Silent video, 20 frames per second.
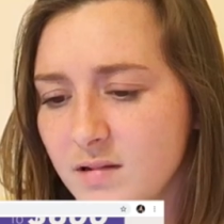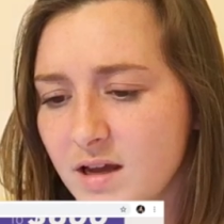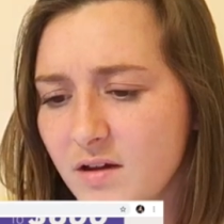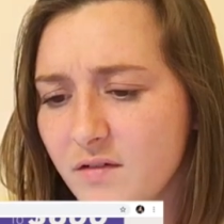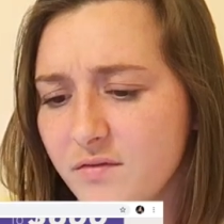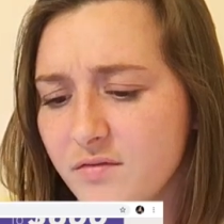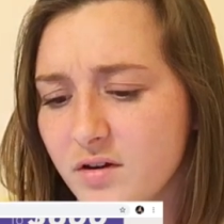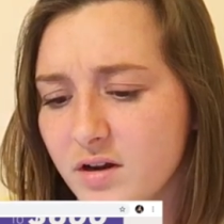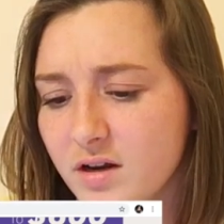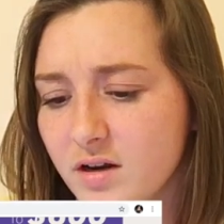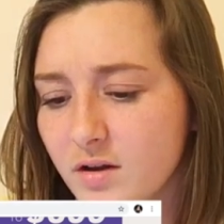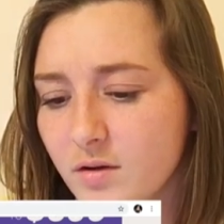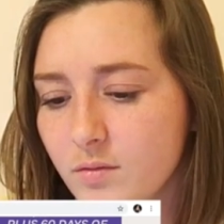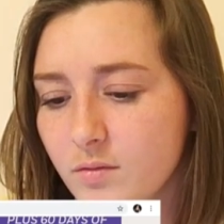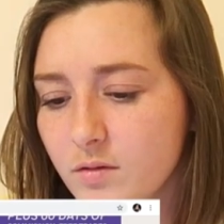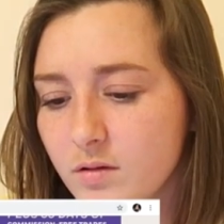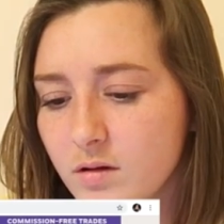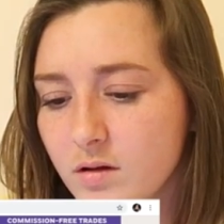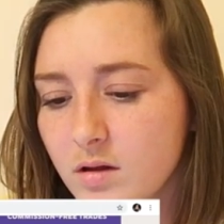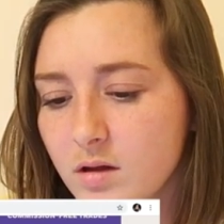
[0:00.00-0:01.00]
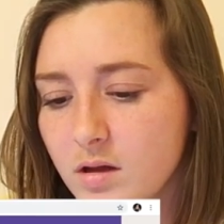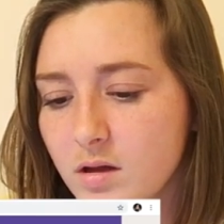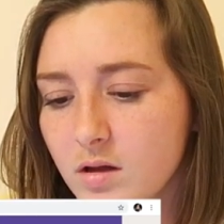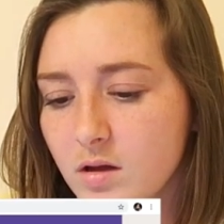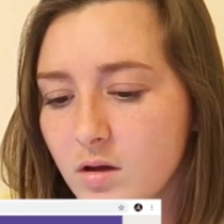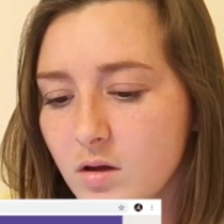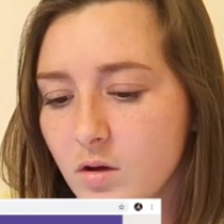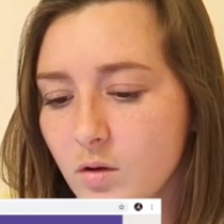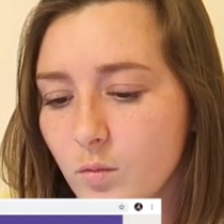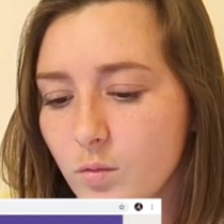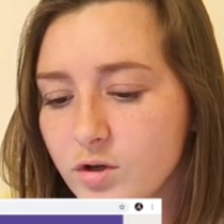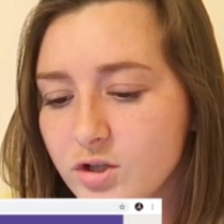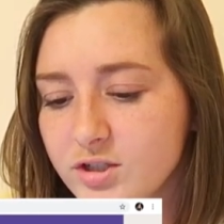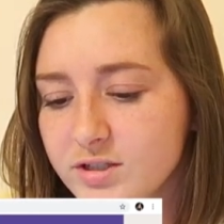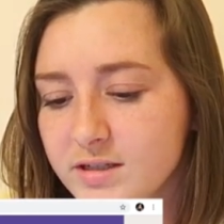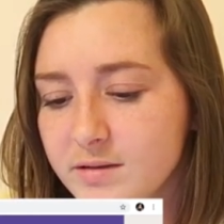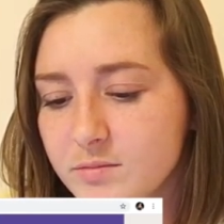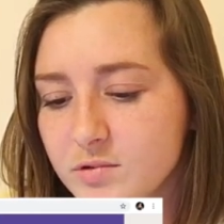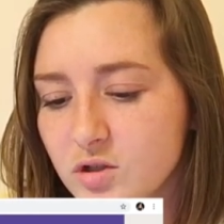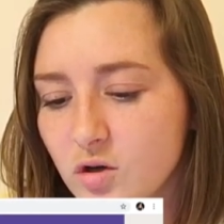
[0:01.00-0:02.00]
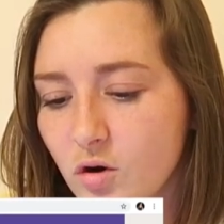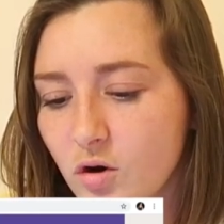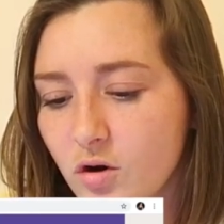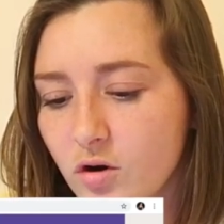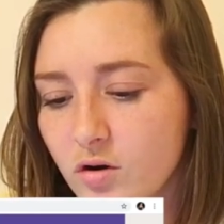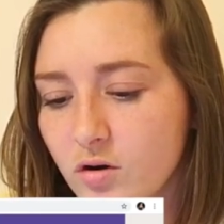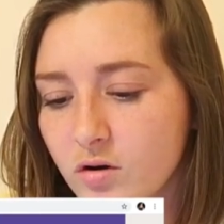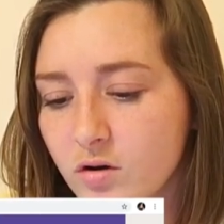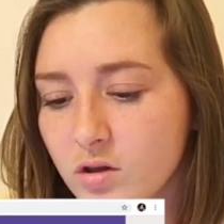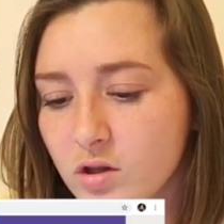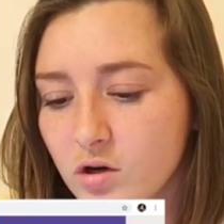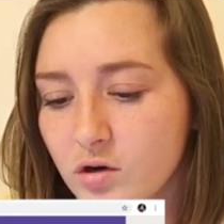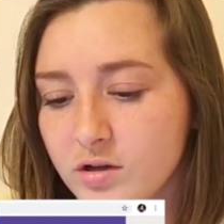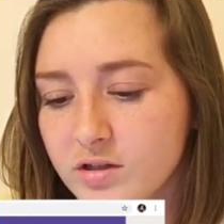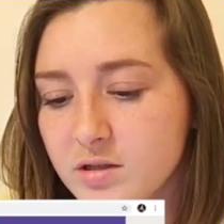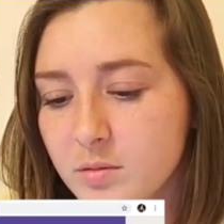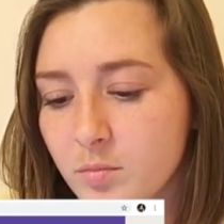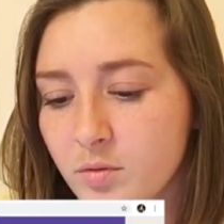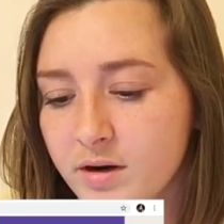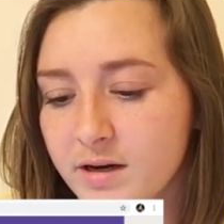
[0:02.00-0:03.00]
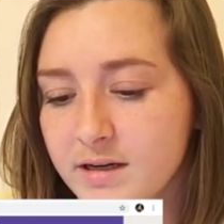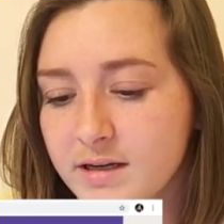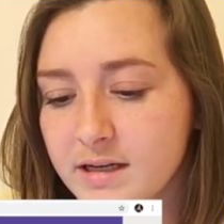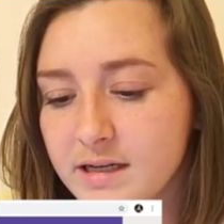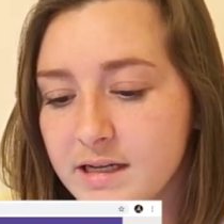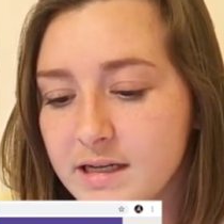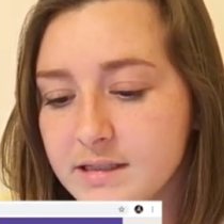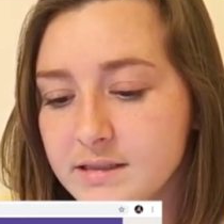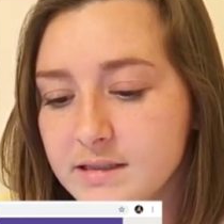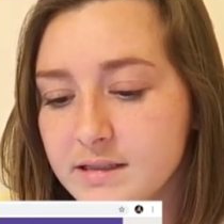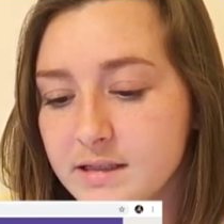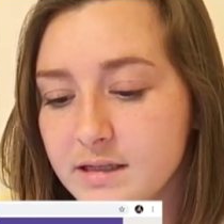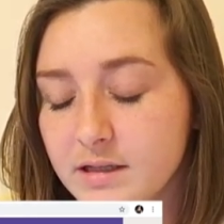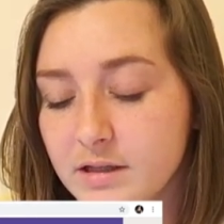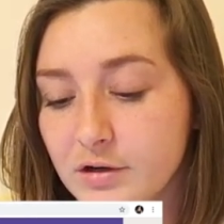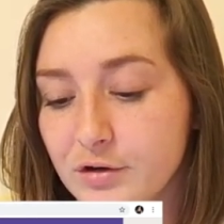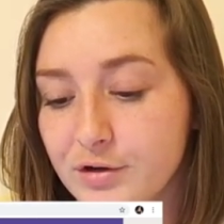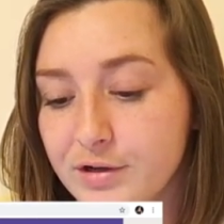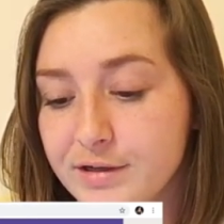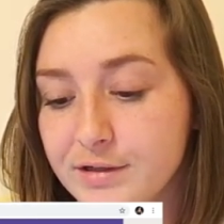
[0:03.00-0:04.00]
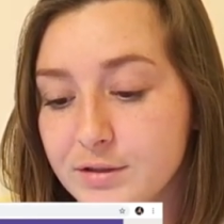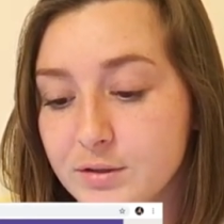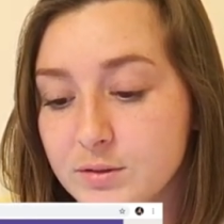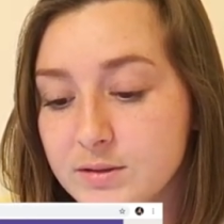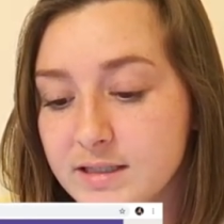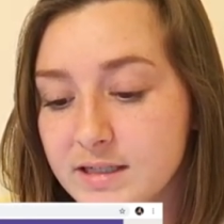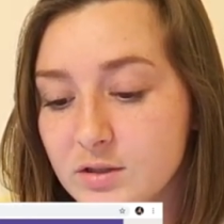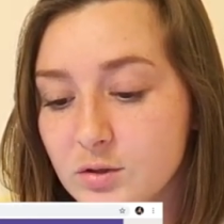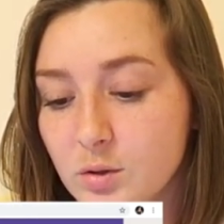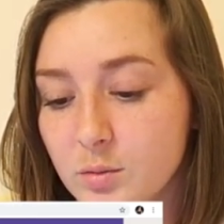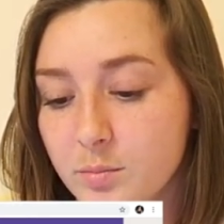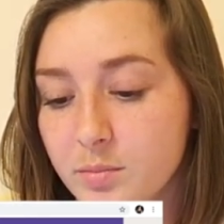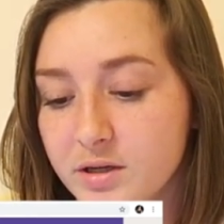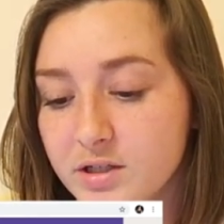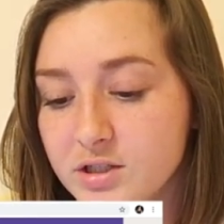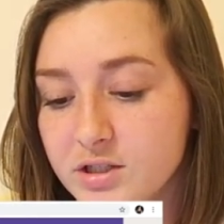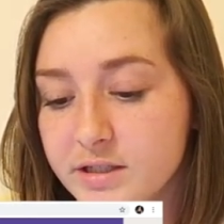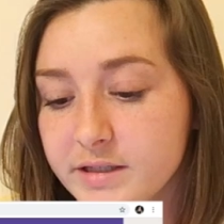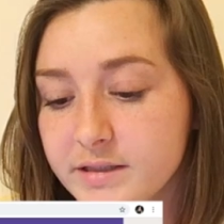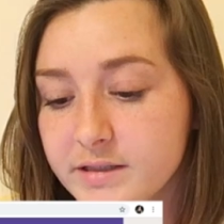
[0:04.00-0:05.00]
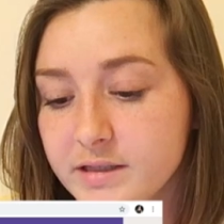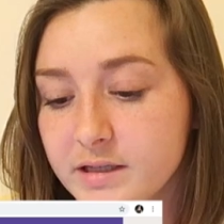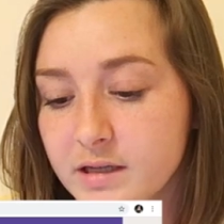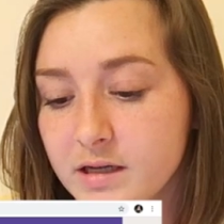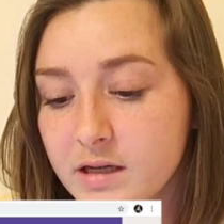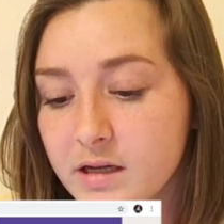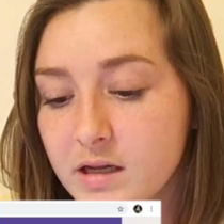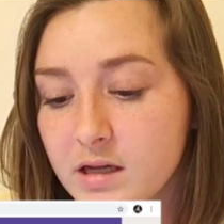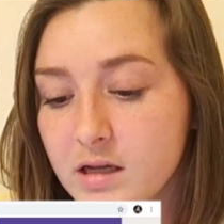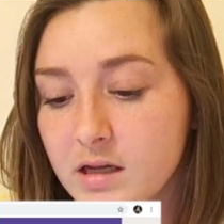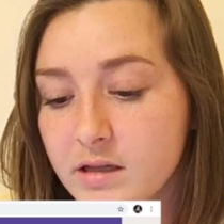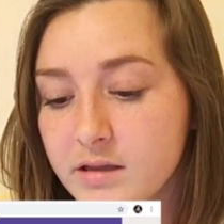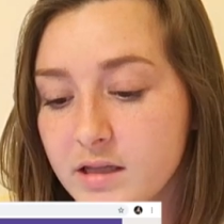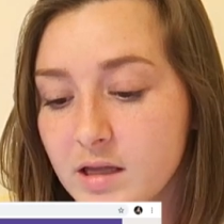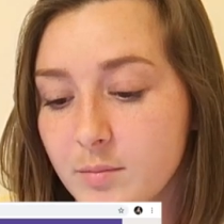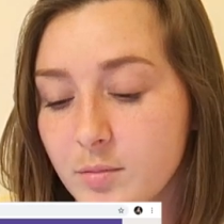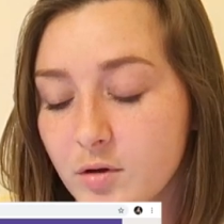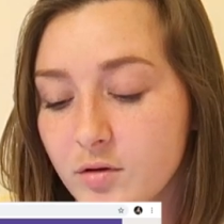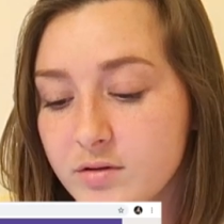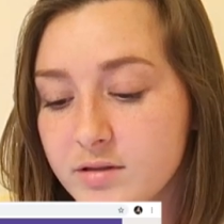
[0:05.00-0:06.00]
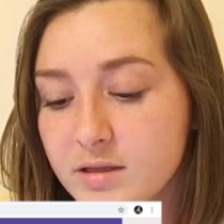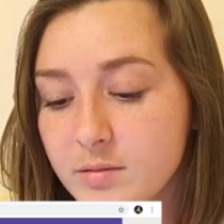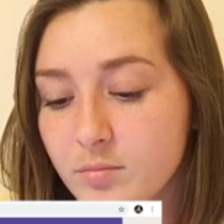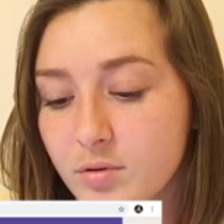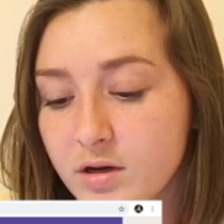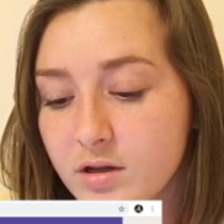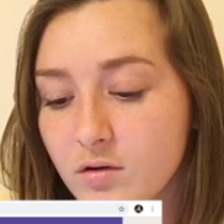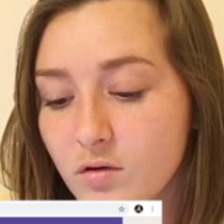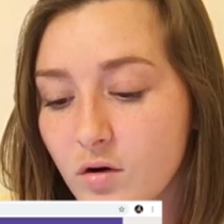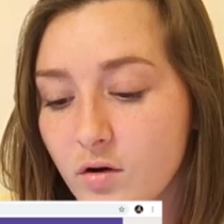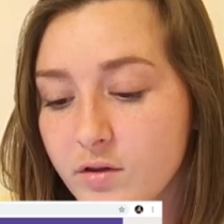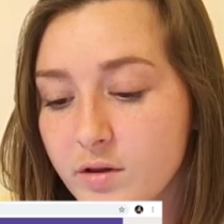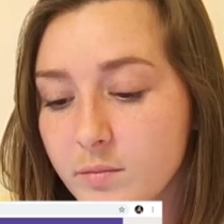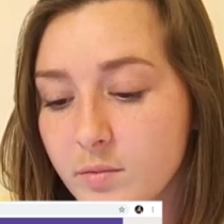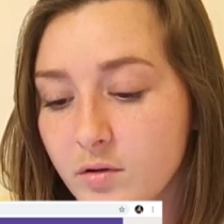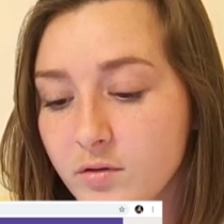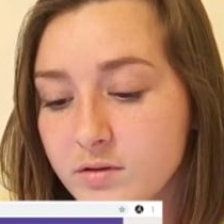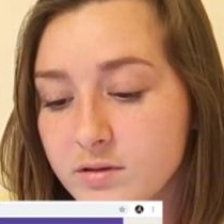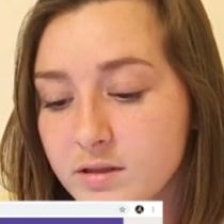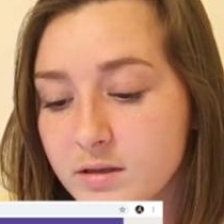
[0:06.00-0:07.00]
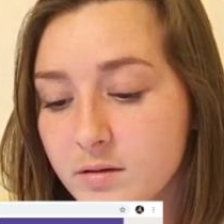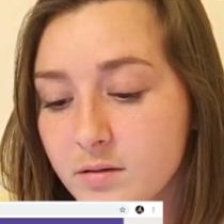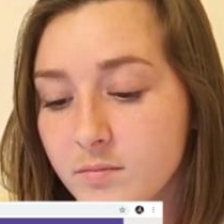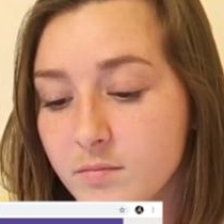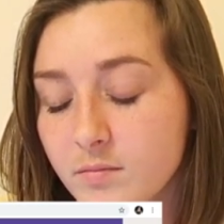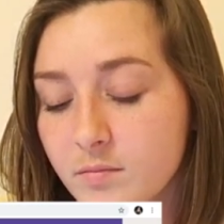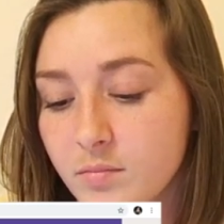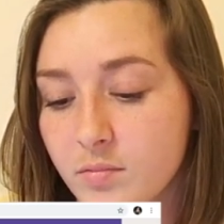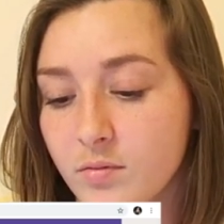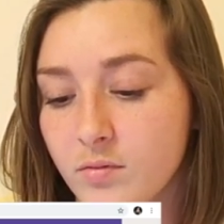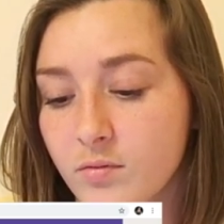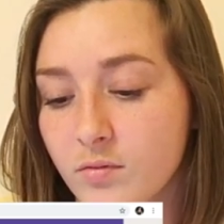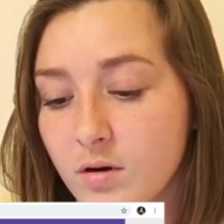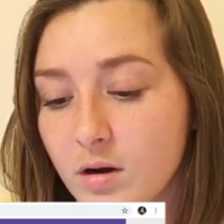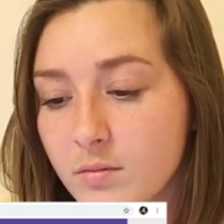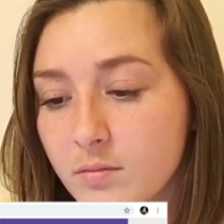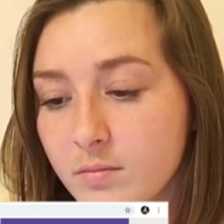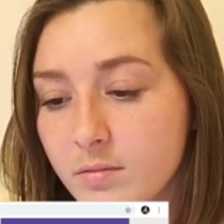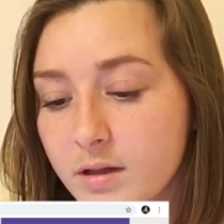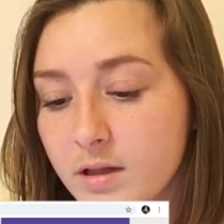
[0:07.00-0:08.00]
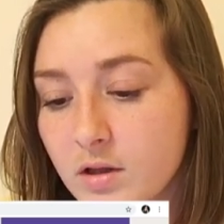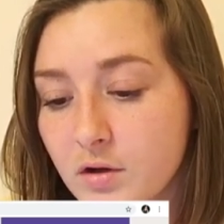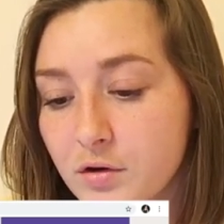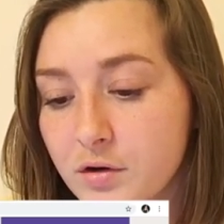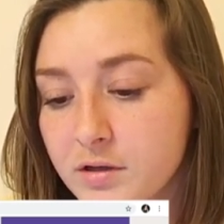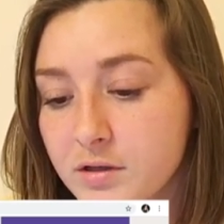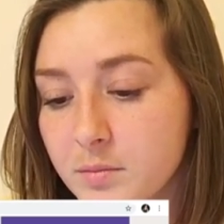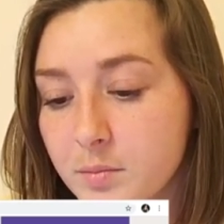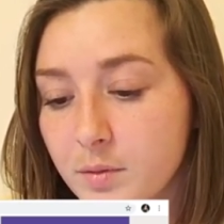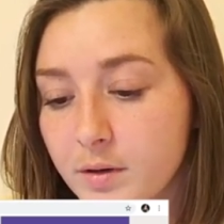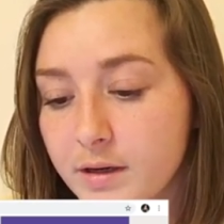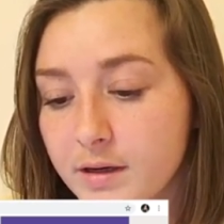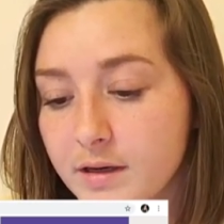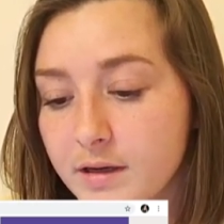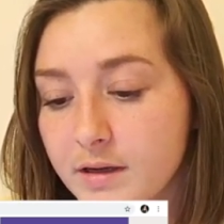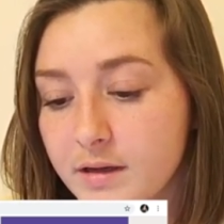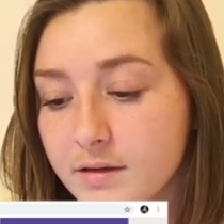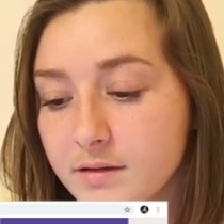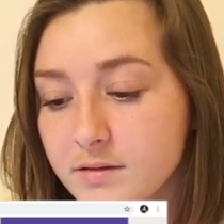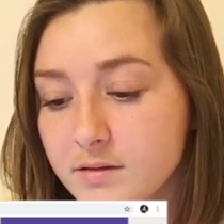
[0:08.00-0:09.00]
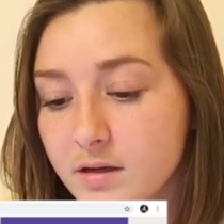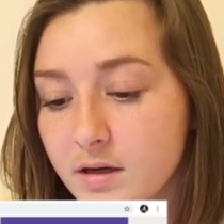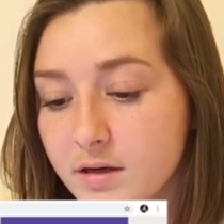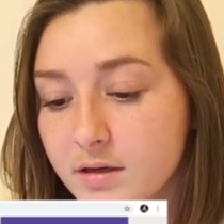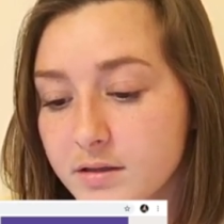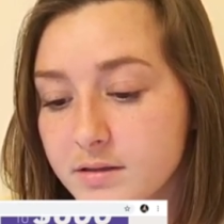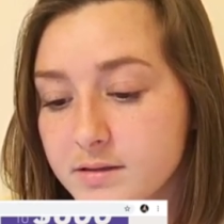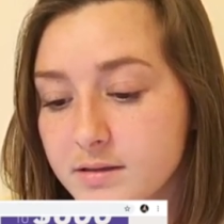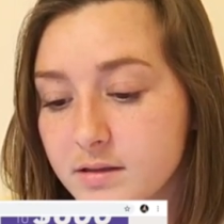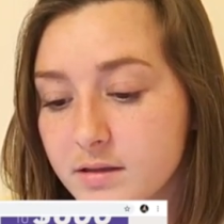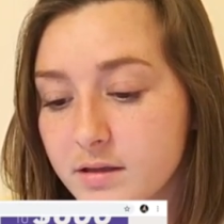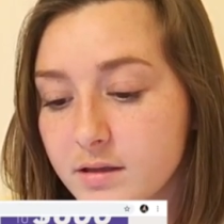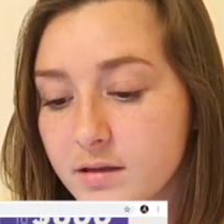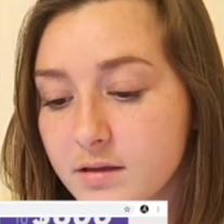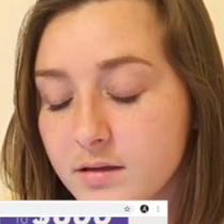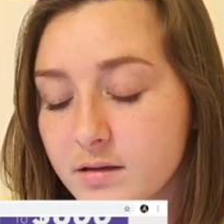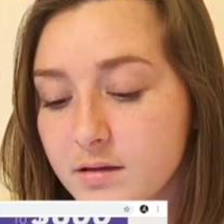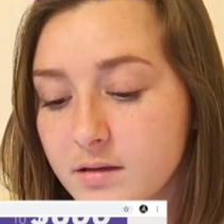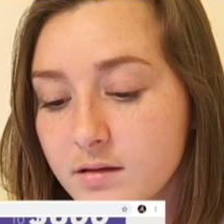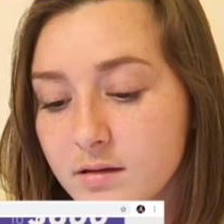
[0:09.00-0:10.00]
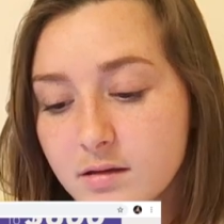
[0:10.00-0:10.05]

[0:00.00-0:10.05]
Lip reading: I don't freaking know. Which seems harder? Learning to break dance, learning to stick to a budget. They both seem pretty hard. They both seem probably learning to break dance, honestly.